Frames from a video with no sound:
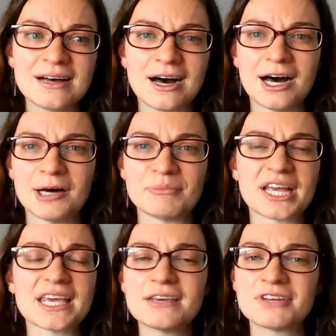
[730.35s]

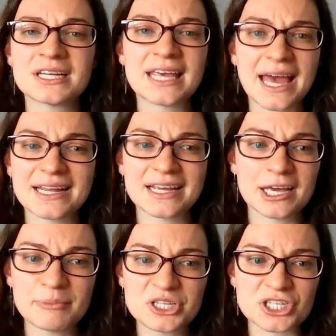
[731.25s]
Like even Getty
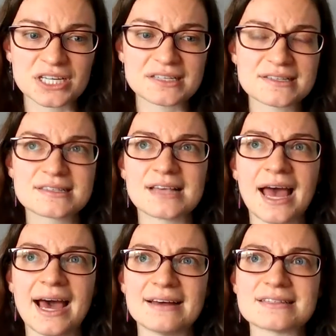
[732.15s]
Images
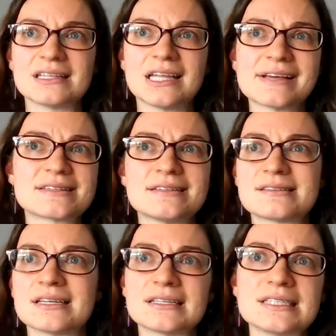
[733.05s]
has
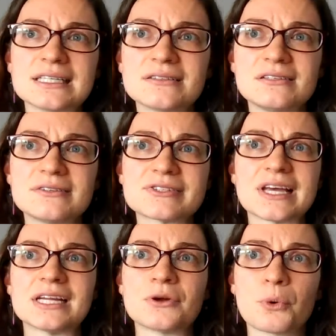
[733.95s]
licensing deals,
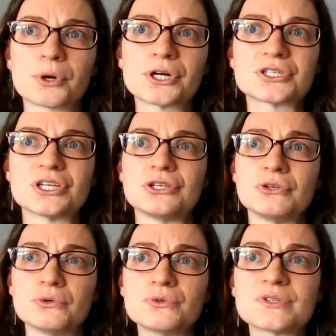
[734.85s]
and in order to
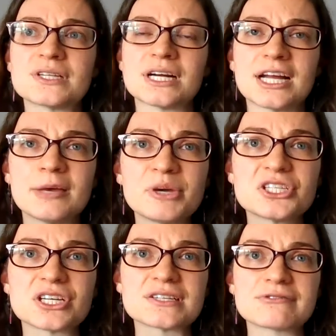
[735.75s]
use their
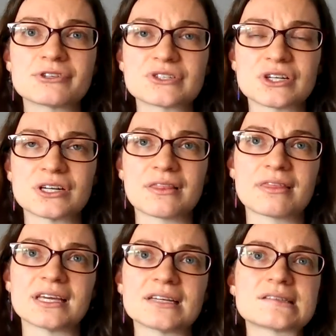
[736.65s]
images for certain
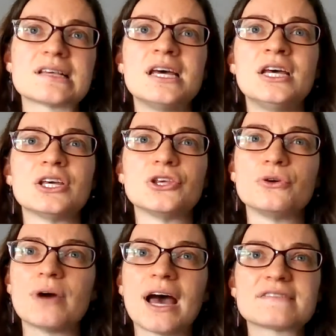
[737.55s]
things,
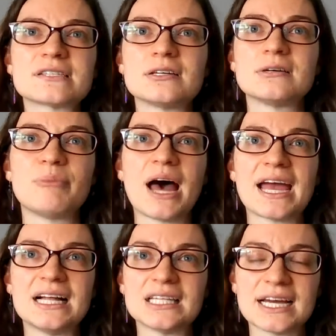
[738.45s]
you have to buy
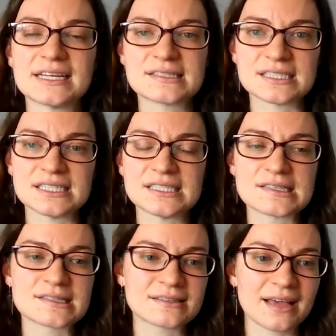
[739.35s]
a
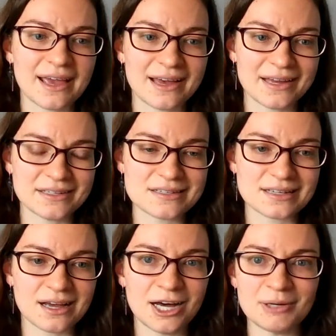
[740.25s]
license. And
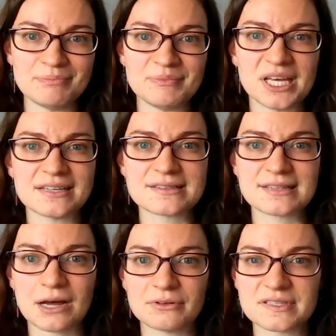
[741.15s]
it
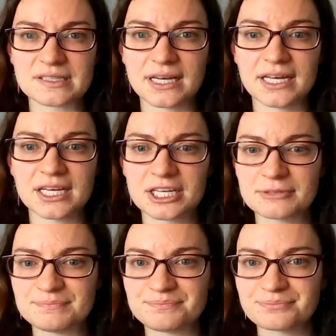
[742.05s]
sounds like,
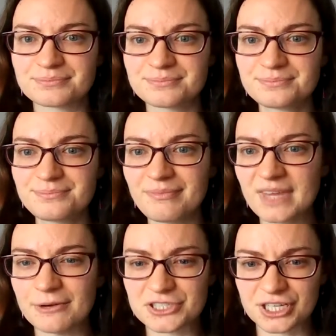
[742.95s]

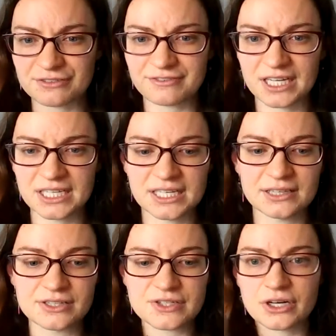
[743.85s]
I wish I could find it in
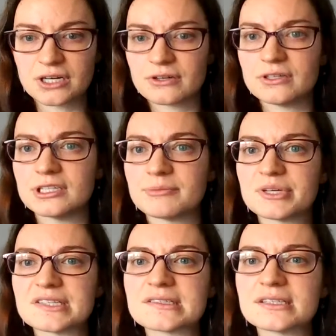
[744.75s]
this article. Let
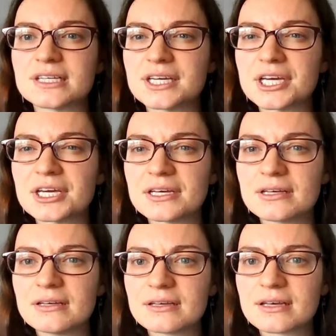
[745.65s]
me see.
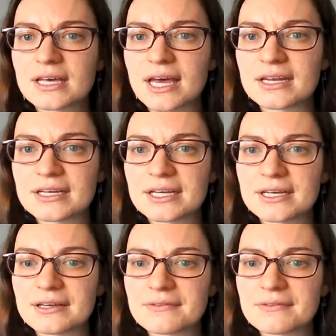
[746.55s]
Getty.